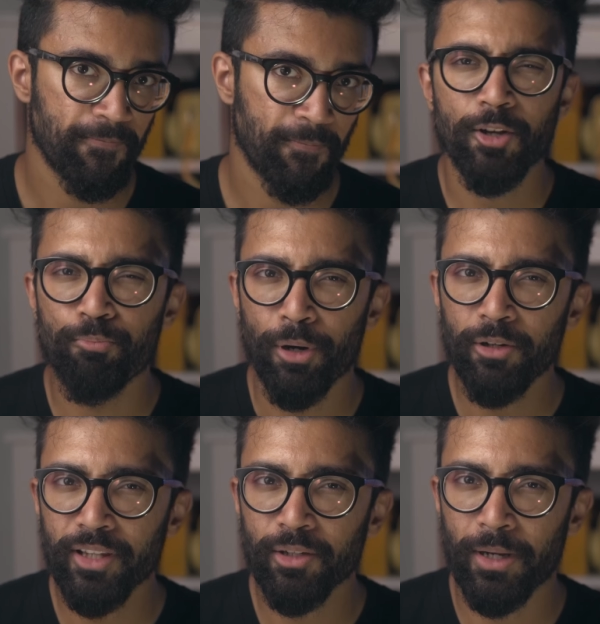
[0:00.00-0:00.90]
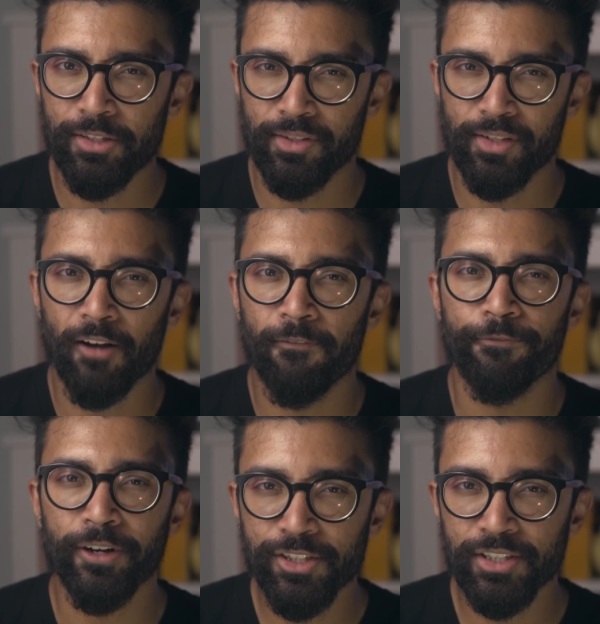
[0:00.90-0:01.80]
So both equations are
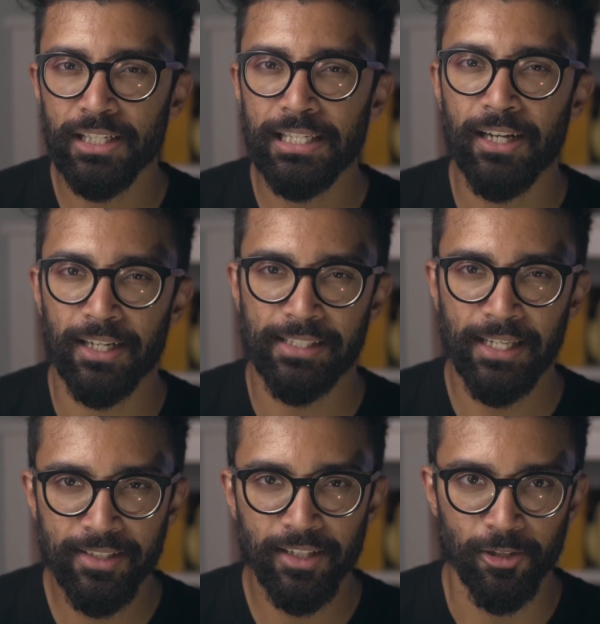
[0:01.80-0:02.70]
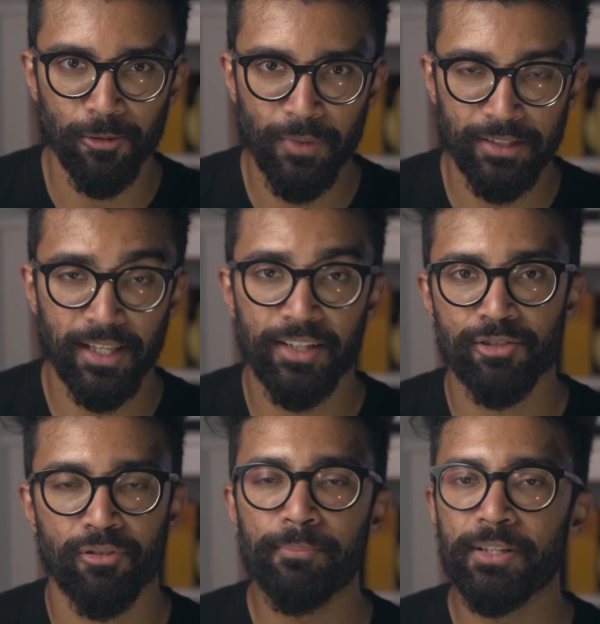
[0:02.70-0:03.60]
functionally identical as they
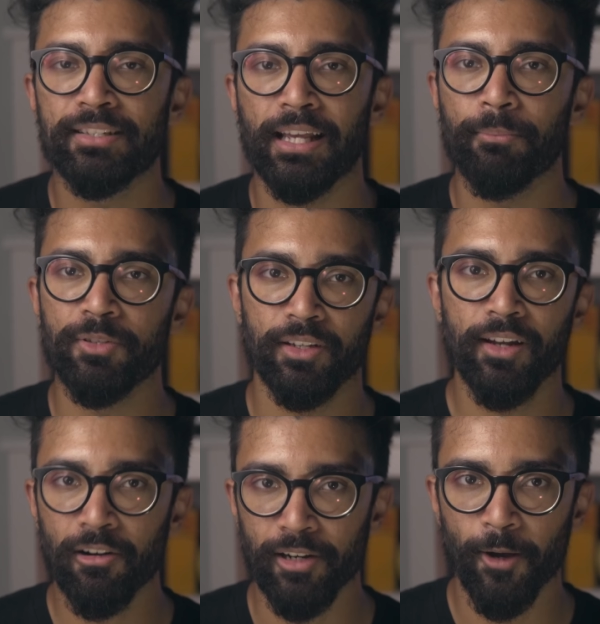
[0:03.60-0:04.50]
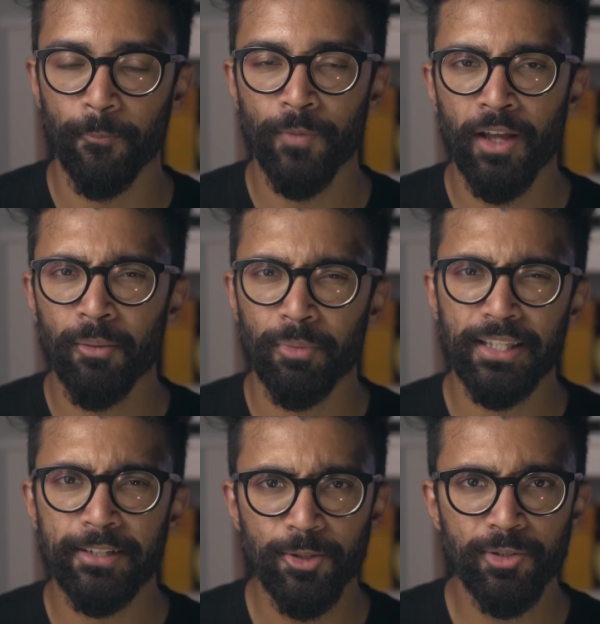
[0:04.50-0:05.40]
describe the same scenario, but
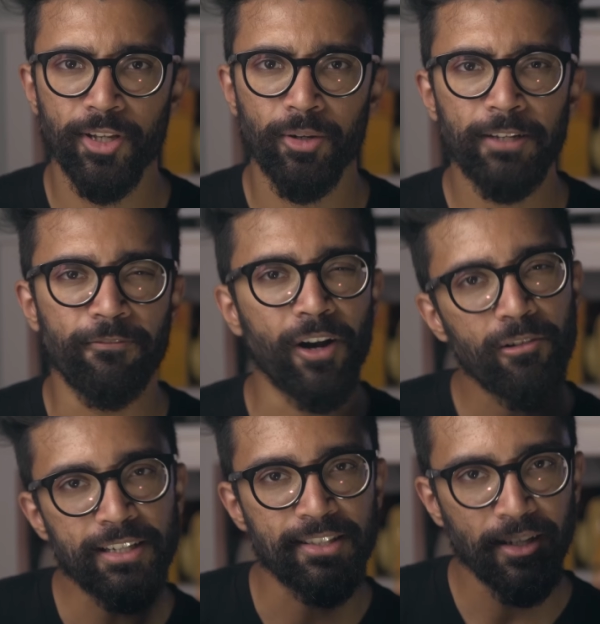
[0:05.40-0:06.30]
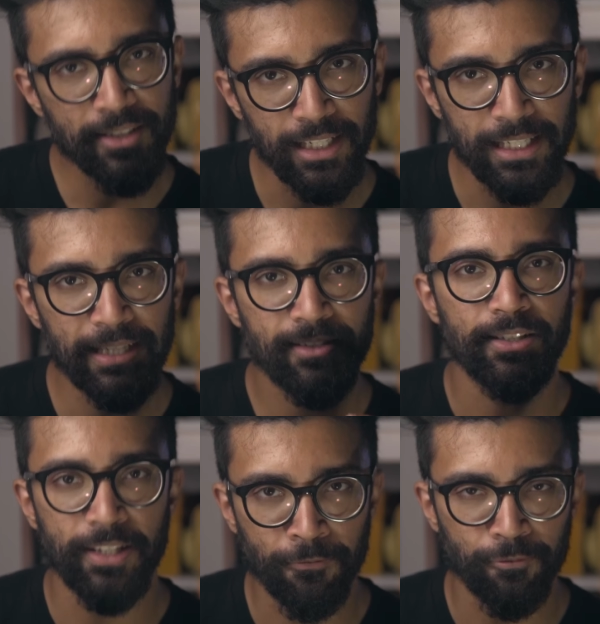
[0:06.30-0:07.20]
they do so in very subtly
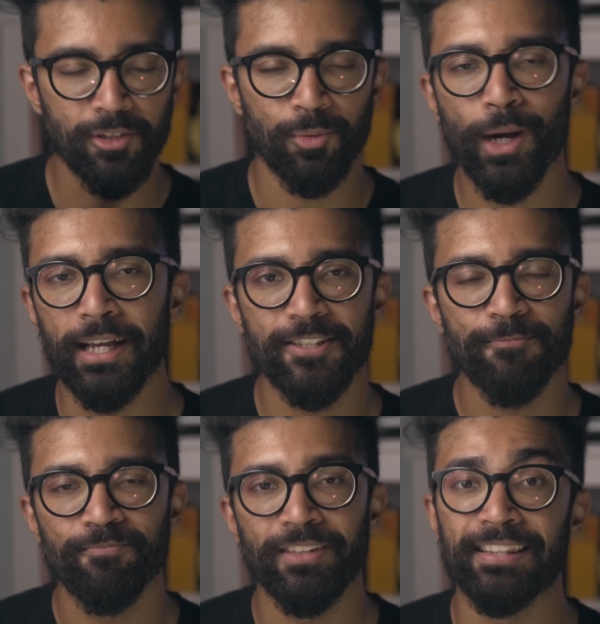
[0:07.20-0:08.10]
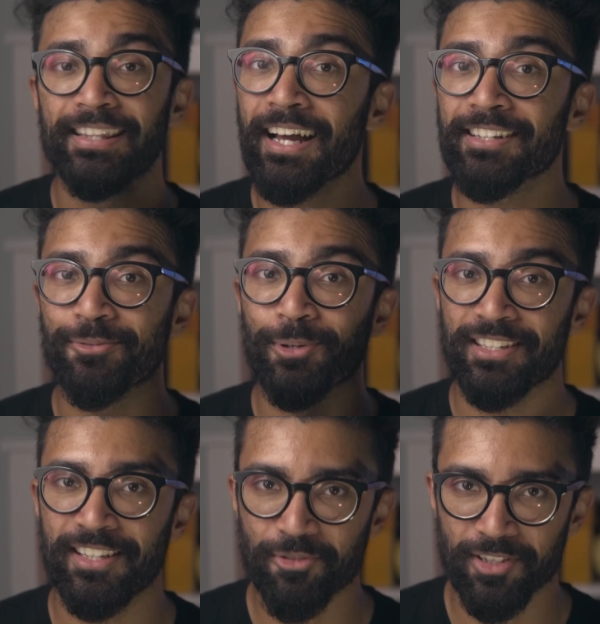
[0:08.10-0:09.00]
different ways. And that's what
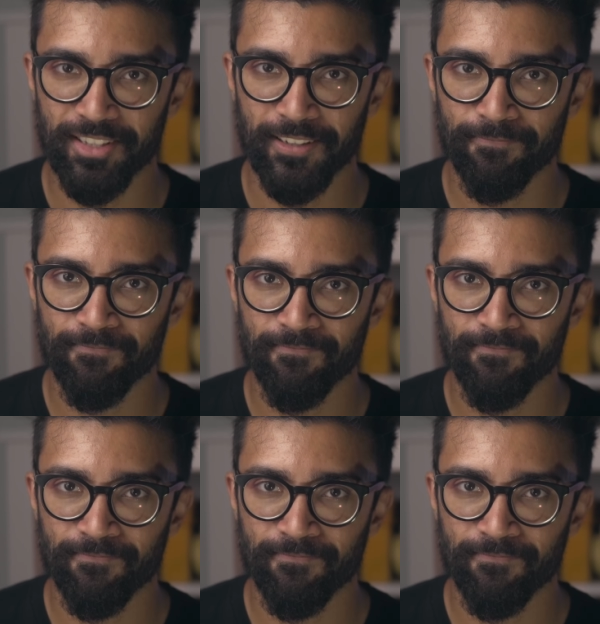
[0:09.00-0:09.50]
is interesting.